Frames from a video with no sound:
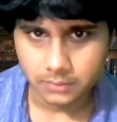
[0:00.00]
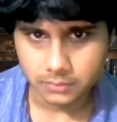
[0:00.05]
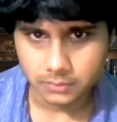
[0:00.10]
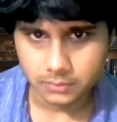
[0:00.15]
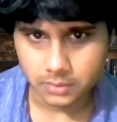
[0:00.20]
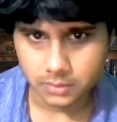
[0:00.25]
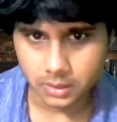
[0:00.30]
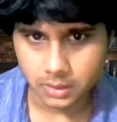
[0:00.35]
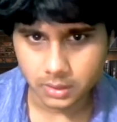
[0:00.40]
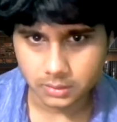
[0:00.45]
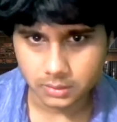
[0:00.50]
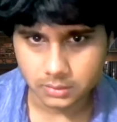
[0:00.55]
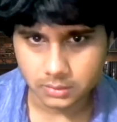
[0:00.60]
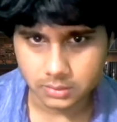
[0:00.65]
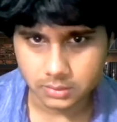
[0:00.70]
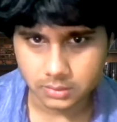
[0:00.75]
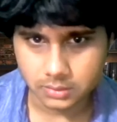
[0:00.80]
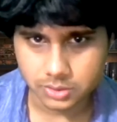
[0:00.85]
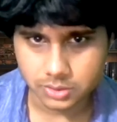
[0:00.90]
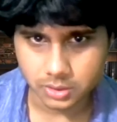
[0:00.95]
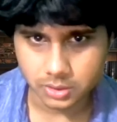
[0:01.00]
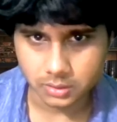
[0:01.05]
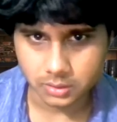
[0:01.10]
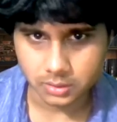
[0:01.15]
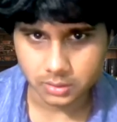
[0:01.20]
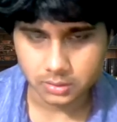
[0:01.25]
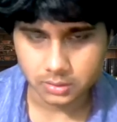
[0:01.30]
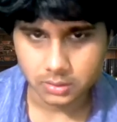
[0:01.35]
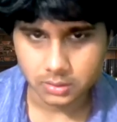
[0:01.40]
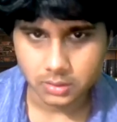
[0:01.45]
To take, then this check.
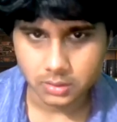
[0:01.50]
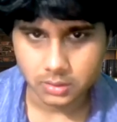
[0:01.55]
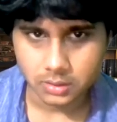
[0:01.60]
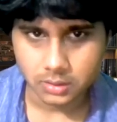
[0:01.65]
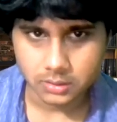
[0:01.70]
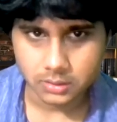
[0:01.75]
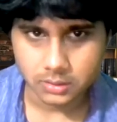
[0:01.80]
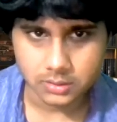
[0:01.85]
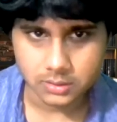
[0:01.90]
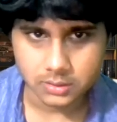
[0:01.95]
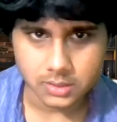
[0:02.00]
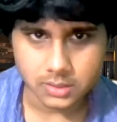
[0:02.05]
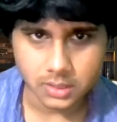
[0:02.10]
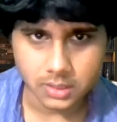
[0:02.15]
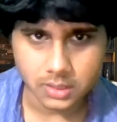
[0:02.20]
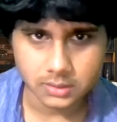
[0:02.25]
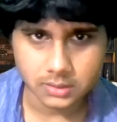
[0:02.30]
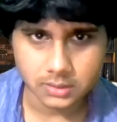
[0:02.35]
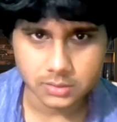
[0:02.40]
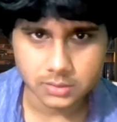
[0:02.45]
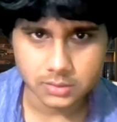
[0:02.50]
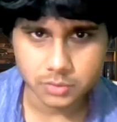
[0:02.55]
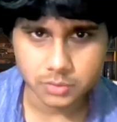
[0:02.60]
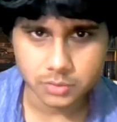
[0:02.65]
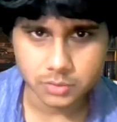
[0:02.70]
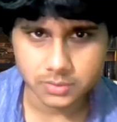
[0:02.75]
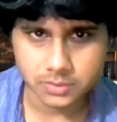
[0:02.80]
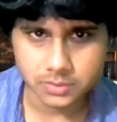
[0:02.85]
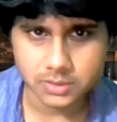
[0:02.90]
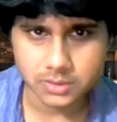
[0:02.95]
In this line, this
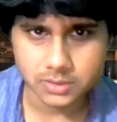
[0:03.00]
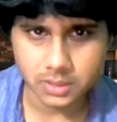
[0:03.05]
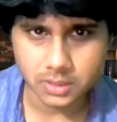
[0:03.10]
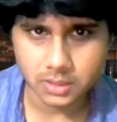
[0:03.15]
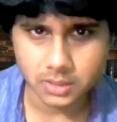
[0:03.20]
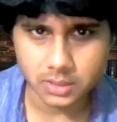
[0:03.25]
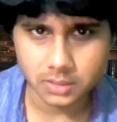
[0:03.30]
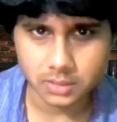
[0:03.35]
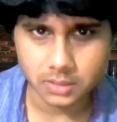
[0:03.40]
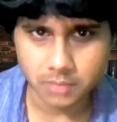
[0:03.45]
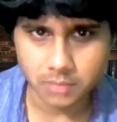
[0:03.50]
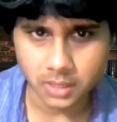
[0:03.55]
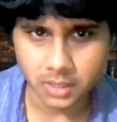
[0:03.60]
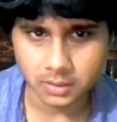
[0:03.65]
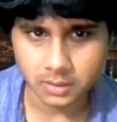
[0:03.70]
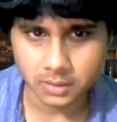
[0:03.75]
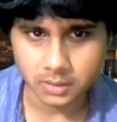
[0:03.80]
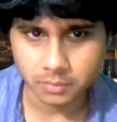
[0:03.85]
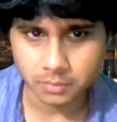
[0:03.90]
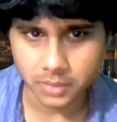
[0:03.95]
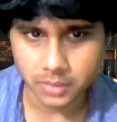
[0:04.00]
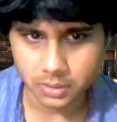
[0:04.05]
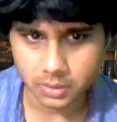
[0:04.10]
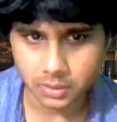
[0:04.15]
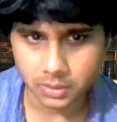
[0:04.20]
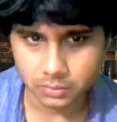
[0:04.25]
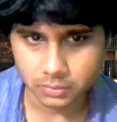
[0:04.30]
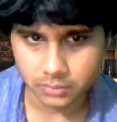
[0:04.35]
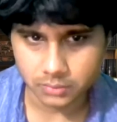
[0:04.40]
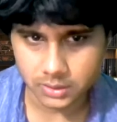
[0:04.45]
bishop is generally bad
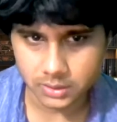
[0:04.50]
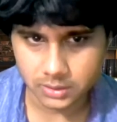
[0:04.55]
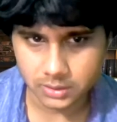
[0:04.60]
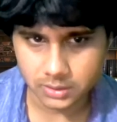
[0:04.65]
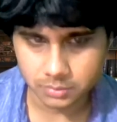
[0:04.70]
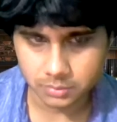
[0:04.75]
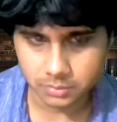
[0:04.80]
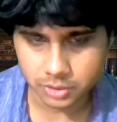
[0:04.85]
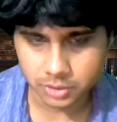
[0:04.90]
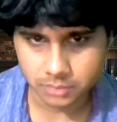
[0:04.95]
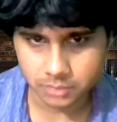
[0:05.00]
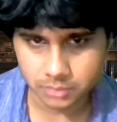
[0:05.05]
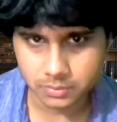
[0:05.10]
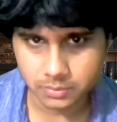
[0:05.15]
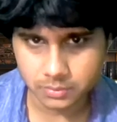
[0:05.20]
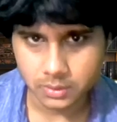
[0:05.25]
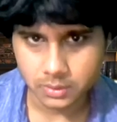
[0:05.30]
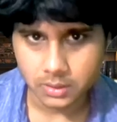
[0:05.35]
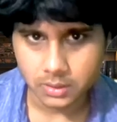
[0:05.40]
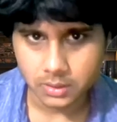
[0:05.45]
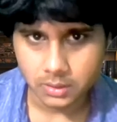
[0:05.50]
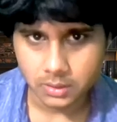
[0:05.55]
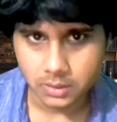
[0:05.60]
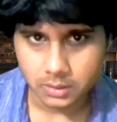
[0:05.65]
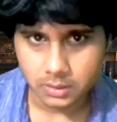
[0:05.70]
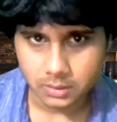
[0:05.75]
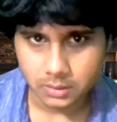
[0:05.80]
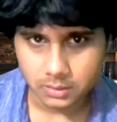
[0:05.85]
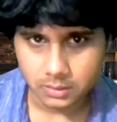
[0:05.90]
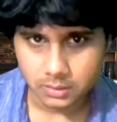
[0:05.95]
compared to E3 bishop.
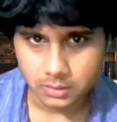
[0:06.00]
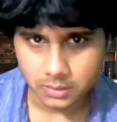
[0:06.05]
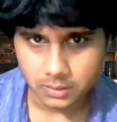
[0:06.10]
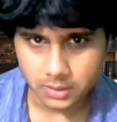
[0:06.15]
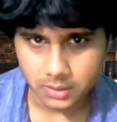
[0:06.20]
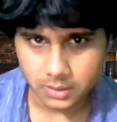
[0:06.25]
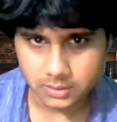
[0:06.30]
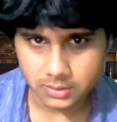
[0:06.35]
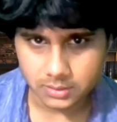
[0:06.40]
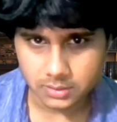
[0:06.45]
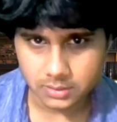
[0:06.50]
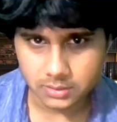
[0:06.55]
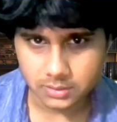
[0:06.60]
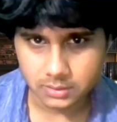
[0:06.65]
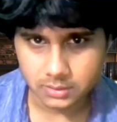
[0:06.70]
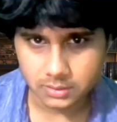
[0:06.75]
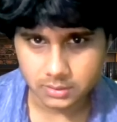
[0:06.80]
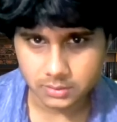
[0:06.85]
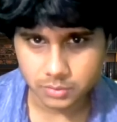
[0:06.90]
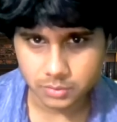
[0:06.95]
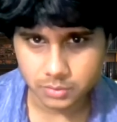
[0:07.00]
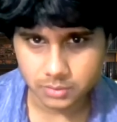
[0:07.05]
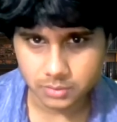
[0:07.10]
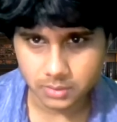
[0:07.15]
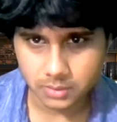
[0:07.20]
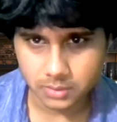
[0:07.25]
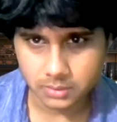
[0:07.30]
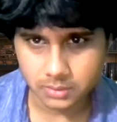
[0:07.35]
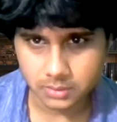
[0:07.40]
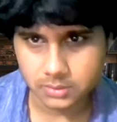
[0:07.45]
Exchanging this
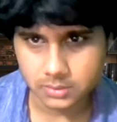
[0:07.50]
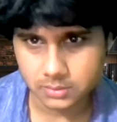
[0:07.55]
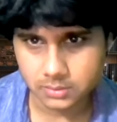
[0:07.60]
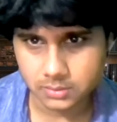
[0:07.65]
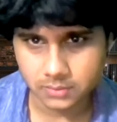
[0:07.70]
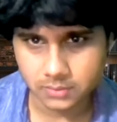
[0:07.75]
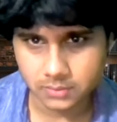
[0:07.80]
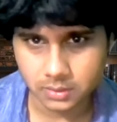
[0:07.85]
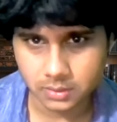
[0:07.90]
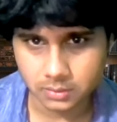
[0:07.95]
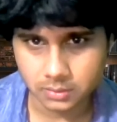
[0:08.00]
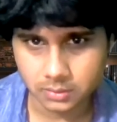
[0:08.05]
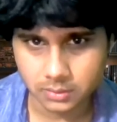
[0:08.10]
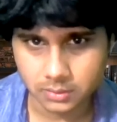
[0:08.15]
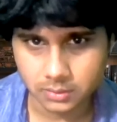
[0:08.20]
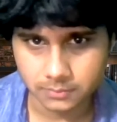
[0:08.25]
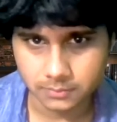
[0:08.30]
bishop like this is very good.